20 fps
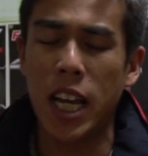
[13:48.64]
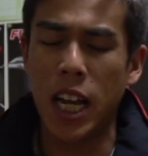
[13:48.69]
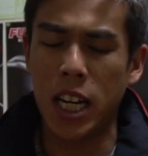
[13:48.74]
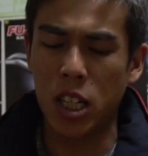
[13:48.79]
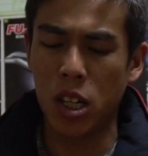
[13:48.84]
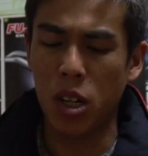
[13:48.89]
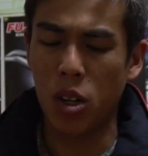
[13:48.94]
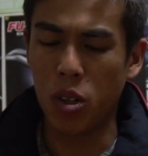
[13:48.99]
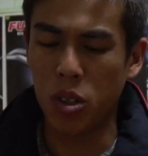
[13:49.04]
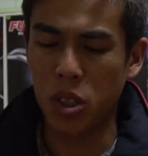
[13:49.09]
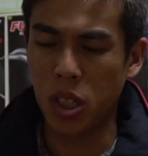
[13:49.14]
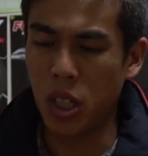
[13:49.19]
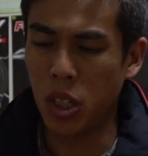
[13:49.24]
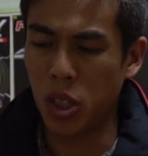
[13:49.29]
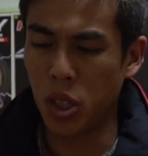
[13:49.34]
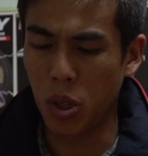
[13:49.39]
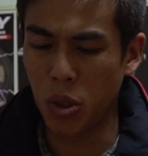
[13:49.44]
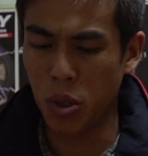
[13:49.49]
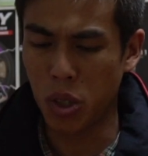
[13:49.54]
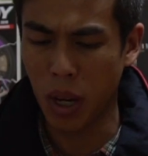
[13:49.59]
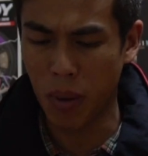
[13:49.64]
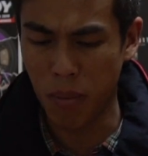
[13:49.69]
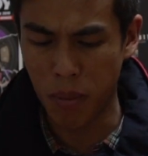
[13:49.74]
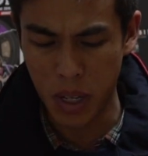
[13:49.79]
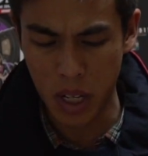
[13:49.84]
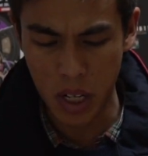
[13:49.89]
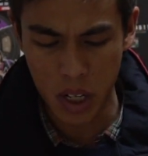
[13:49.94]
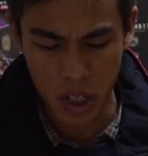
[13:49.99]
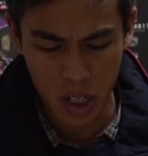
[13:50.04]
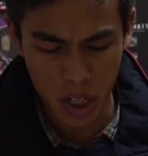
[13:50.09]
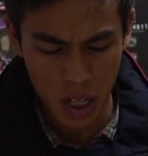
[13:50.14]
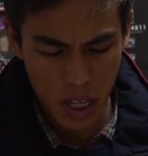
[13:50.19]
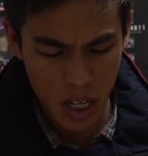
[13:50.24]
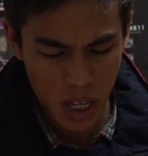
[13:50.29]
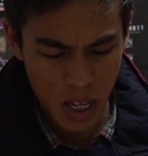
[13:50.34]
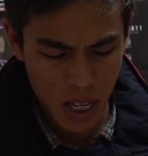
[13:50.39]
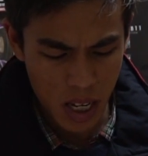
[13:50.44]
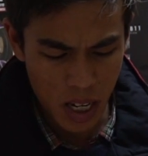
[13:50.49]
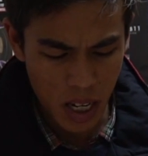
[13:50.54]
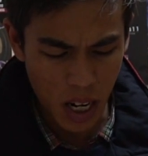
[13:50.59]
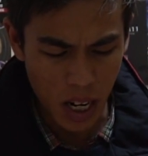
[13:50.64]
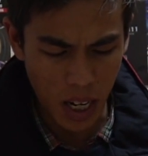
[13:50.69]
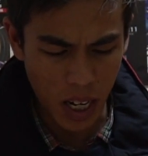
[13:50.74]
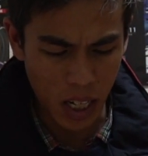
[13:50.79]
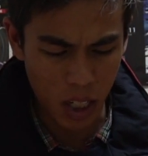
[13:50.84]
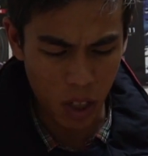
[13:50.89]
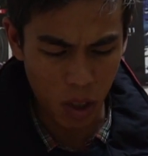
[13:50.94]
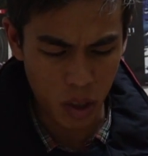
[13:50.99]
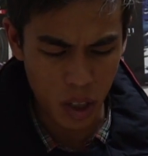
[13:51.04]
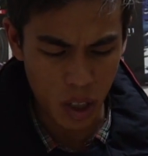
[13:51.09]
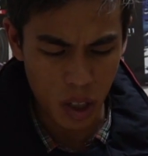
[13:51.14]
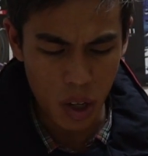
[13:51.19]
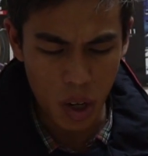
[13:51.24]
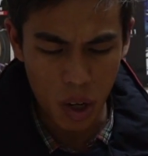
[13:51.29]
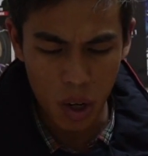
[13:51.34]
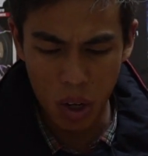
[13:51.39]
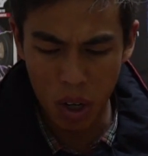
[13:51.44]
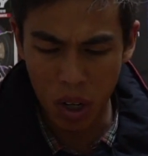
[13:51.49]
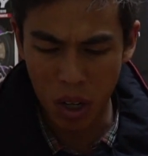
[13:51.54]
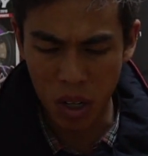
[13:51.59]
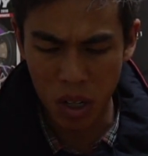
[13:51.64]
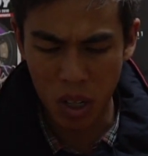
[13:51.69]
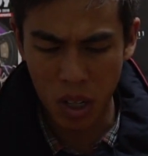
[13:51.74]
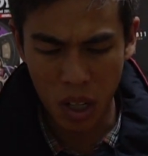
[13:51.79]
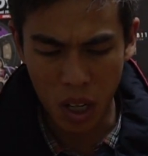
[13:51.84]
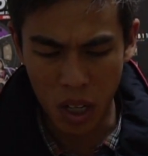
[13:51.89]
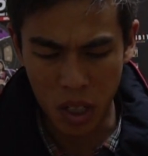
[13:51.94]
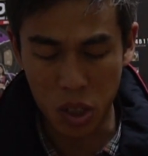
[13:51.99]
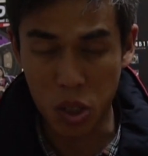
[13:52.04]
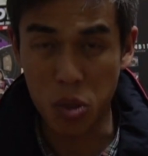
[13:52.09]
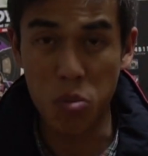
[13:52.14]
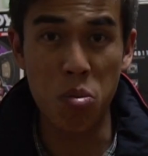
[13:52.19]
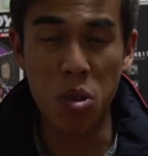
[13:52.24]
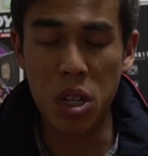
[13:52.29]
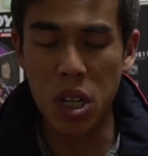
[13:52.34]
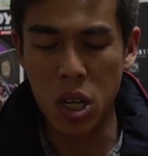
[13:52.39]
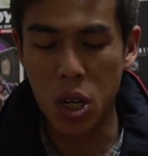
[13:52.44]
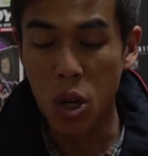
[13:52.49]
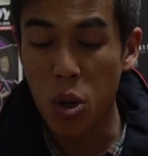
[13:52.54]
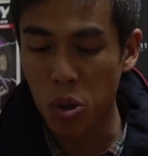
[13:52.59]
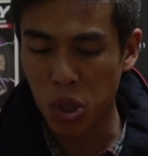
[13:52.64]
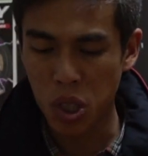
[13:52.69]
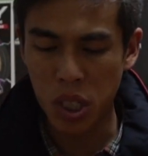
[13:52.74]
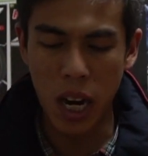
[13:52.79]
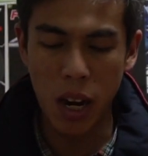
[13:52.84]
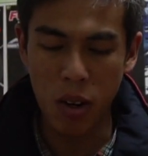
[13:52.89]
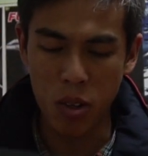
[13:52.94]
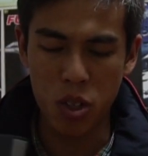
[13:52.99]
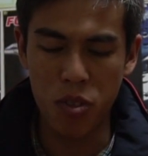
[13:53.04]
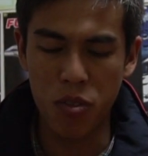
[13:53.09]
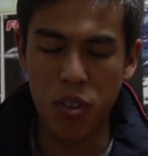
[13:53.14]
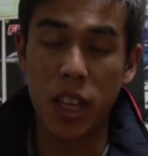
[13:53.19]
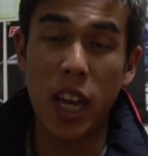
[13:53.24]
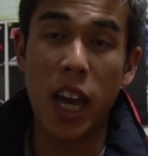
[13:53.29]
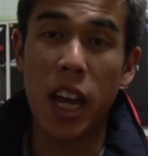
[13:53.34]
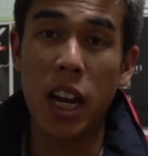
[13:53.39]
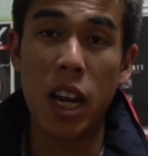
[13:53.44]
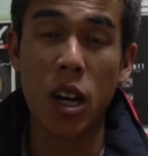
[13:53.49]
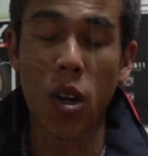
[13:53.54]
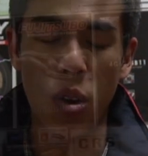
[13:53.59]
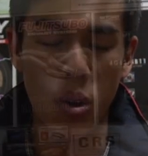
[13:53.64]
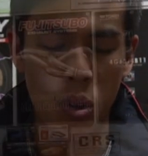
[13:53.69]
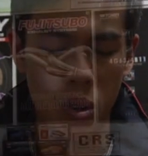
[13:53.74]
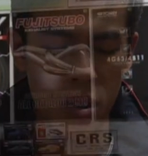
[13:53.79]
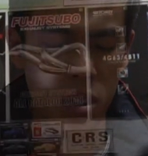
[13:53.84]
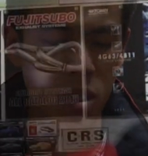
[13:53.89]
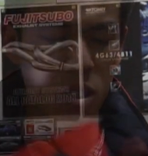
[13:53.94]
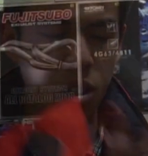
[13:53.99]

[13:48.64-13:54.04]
catalogs, and so Japanese car catalogs, and I just really no slouch for that at all.